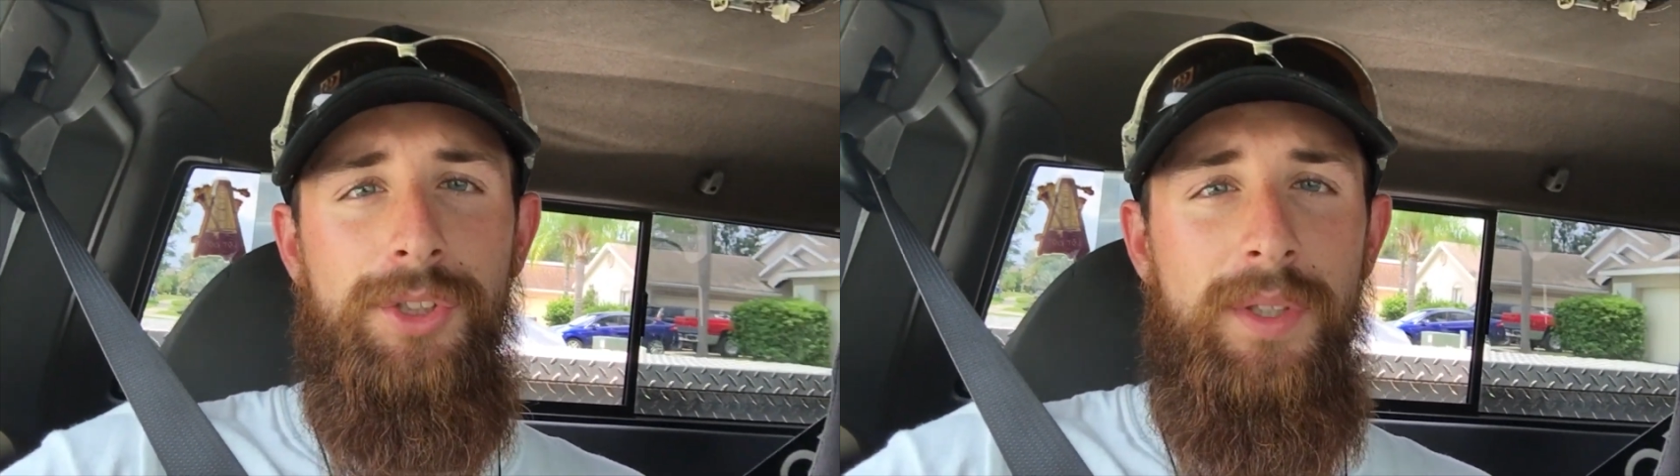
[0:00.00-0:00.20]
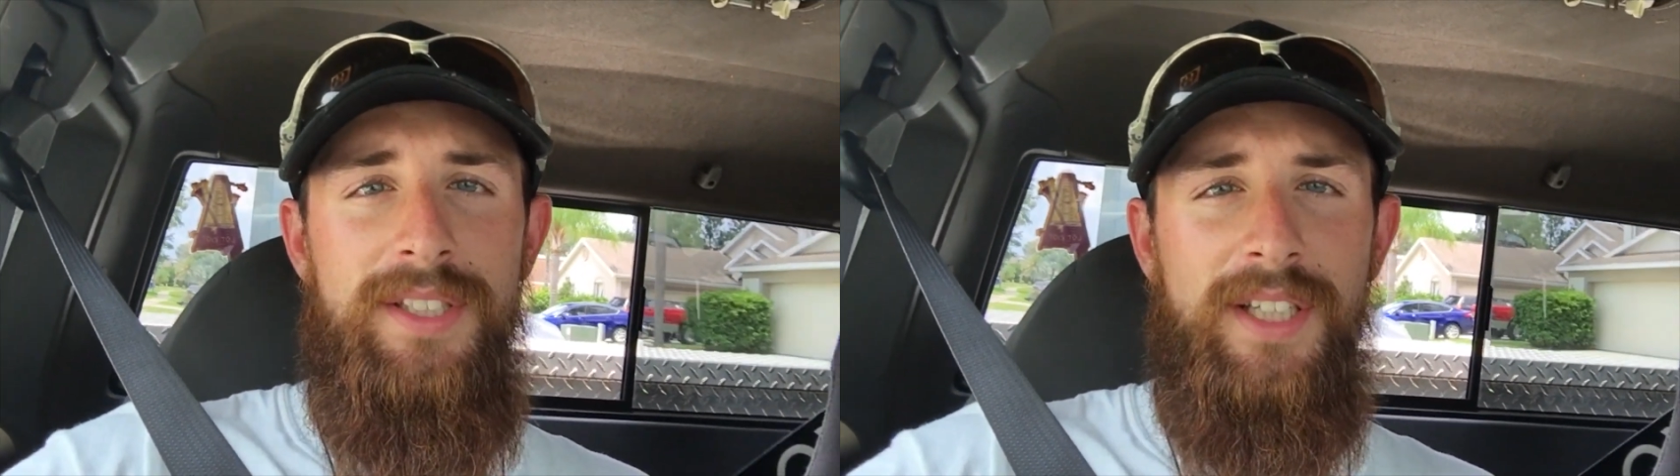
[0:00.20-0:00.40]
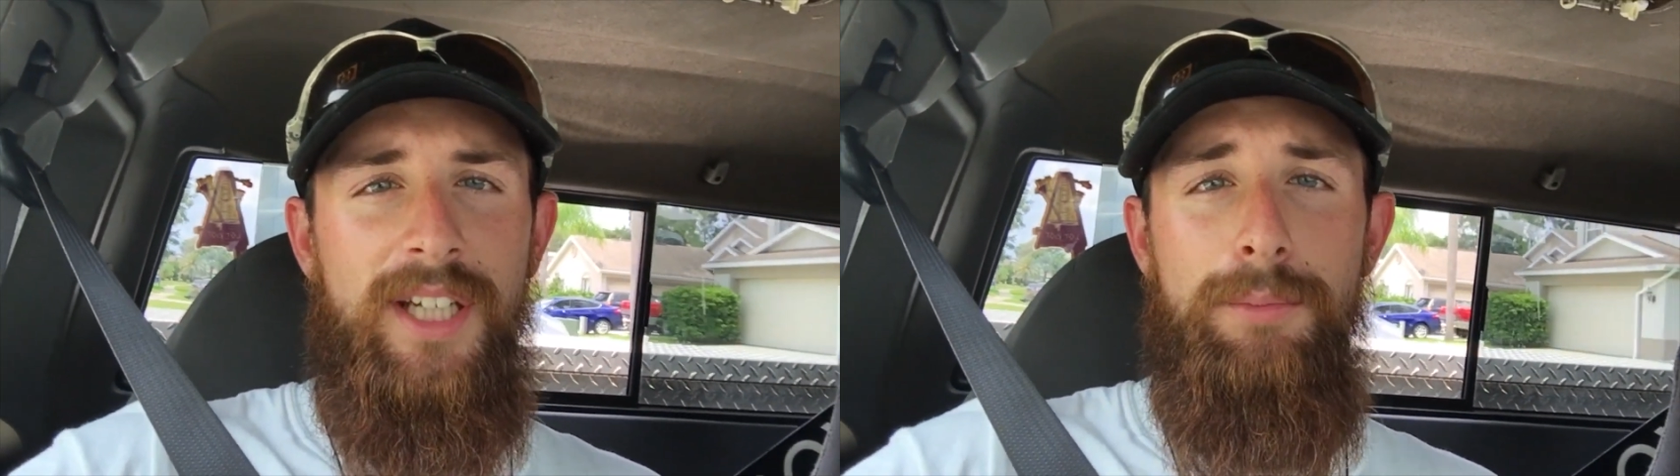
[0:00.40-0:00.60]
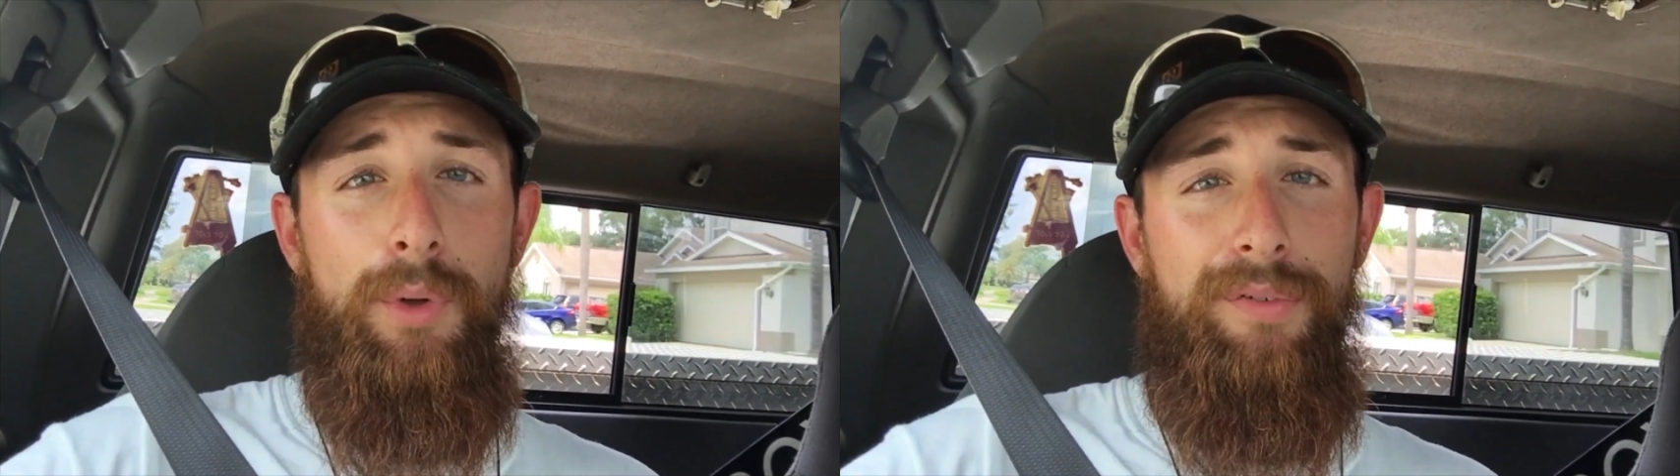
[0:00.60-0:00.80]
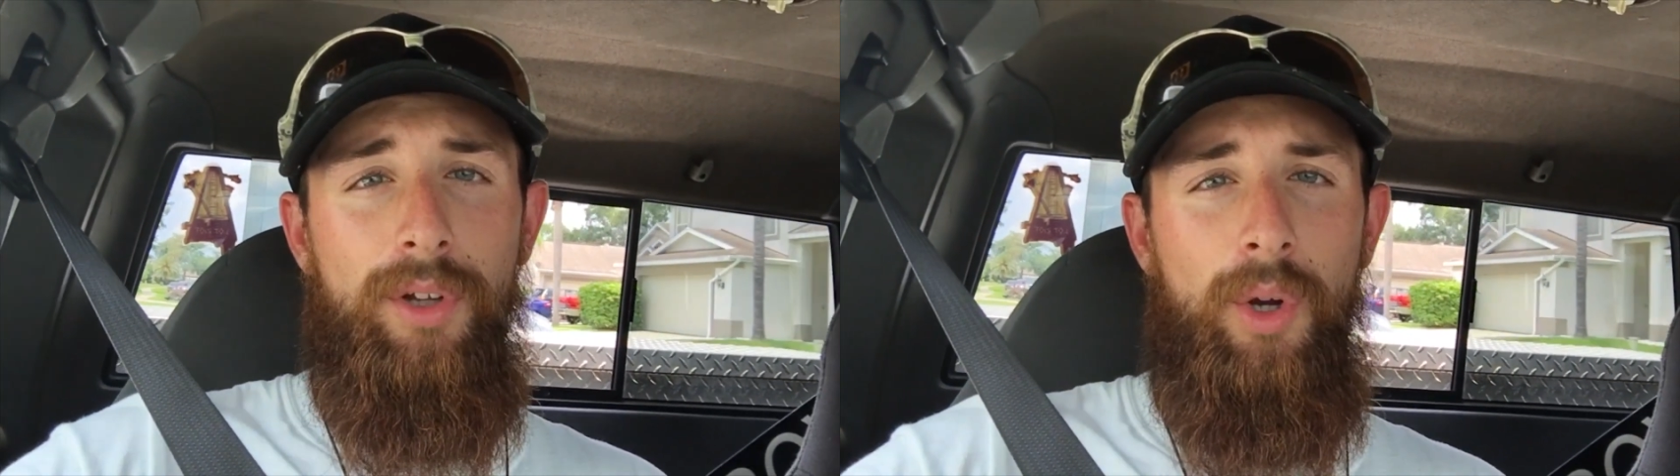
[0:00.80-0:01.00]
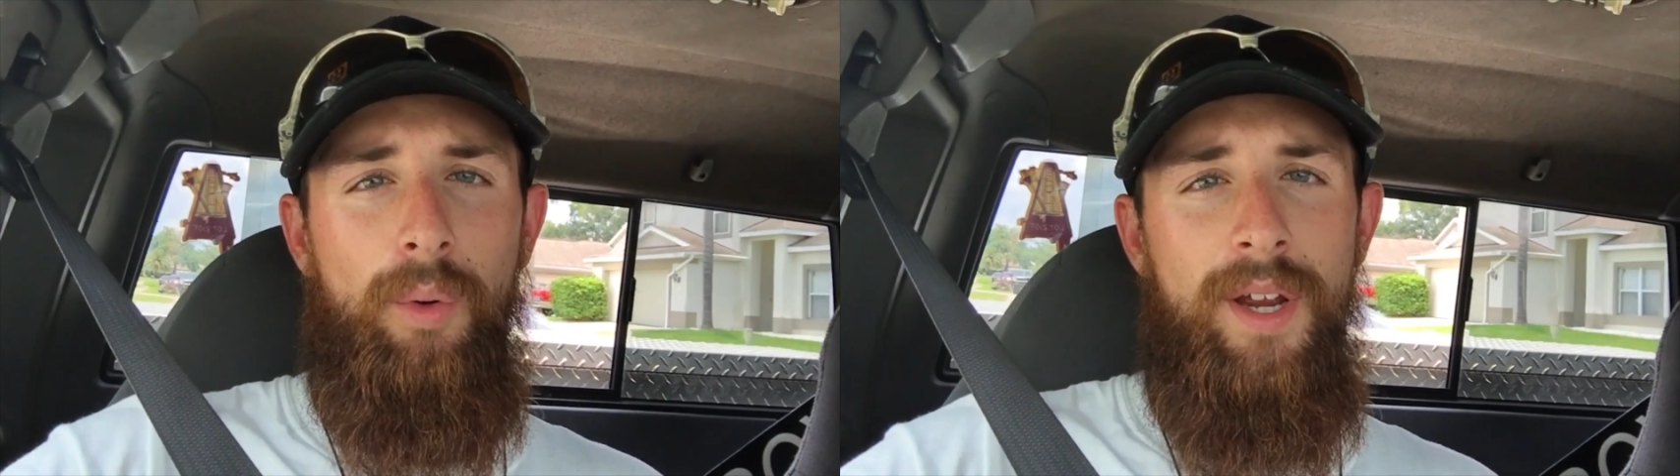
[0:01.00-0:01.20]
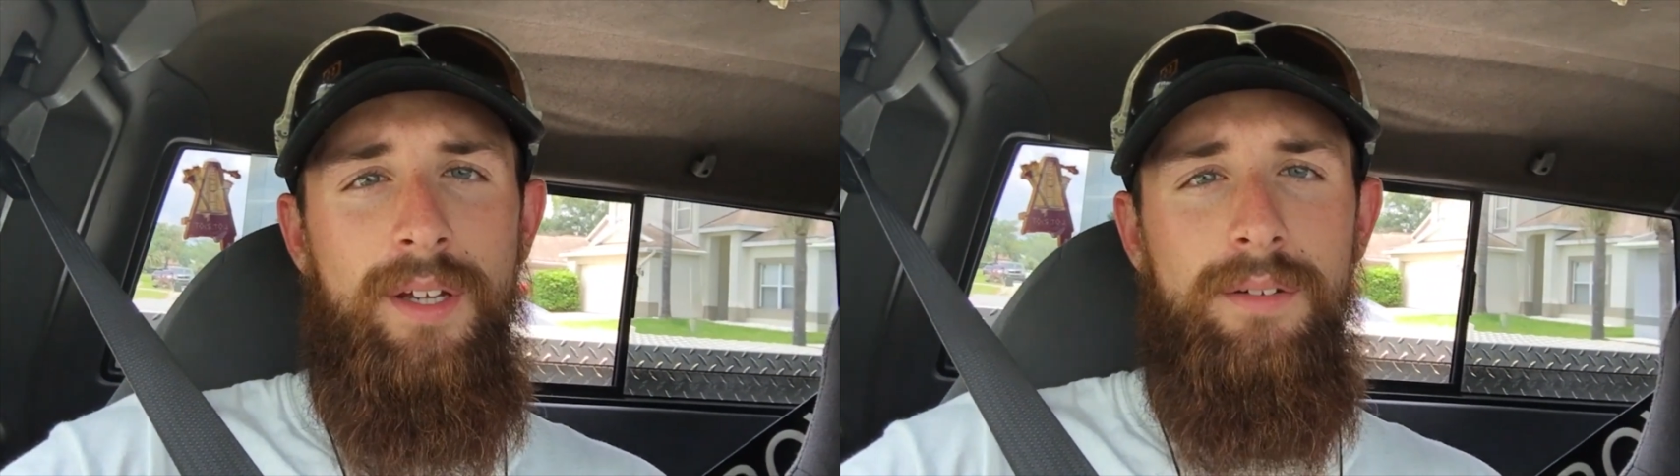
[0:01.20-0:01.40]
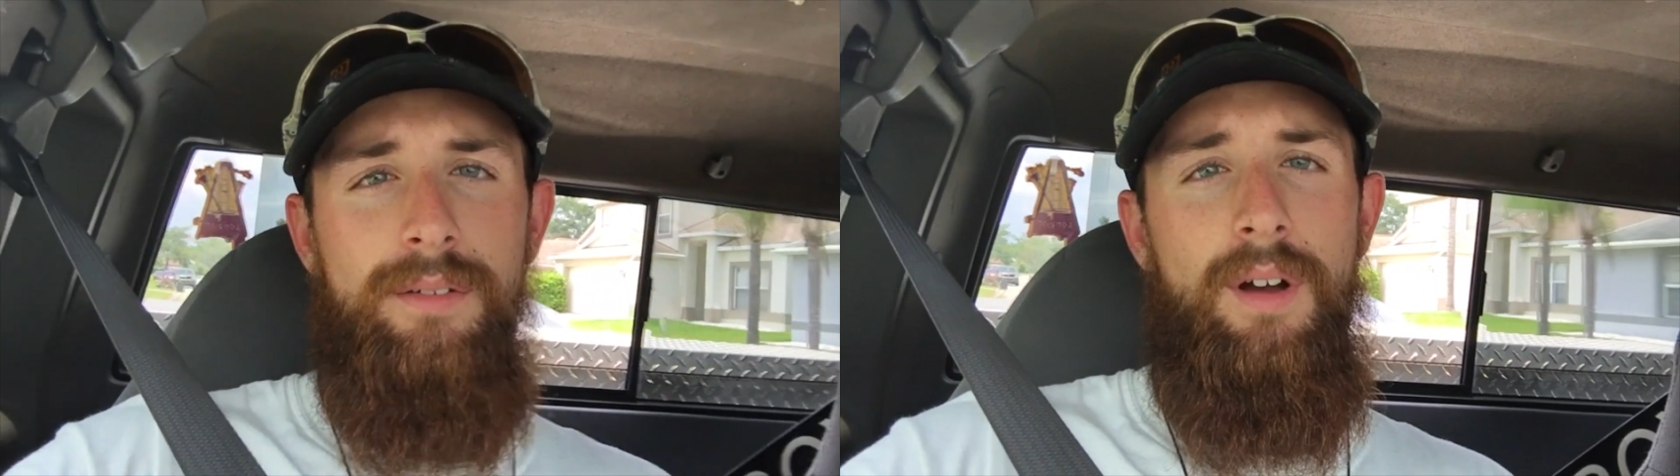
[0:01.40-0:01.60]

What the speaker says: you need to keep your flow rate